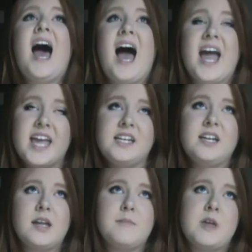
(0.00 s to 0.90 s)
I
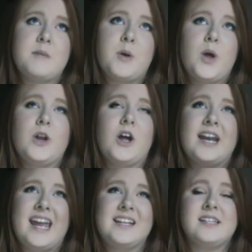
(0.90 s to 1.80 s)
ended up being put
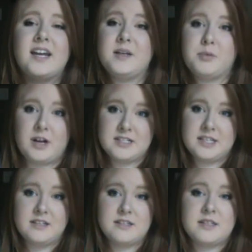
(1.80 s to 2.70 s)
on
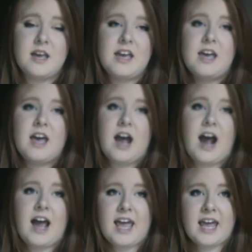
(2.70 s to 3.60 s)
antidepressants.
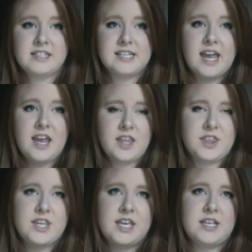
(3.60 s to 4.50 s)
I had to take
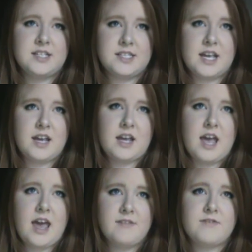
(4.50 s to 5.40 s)
these
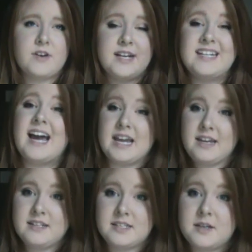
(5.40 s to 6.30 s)
every
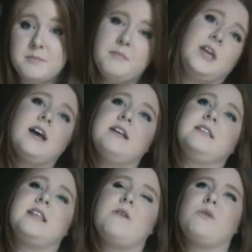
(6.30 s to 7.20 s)
night
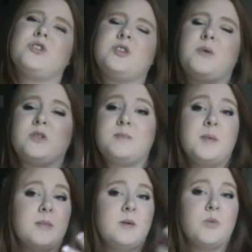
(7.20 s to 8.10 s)
because they were supposed to
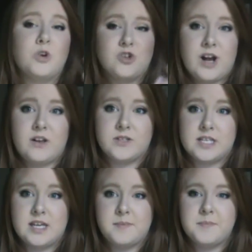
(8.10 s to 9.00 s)
make me more
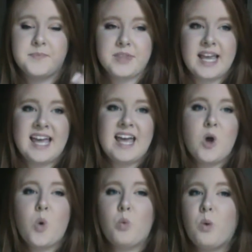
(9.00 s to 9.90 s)
drowsy.
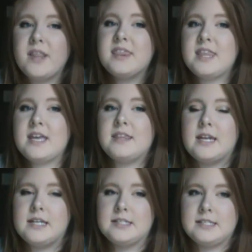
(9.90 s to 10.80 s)
One thing that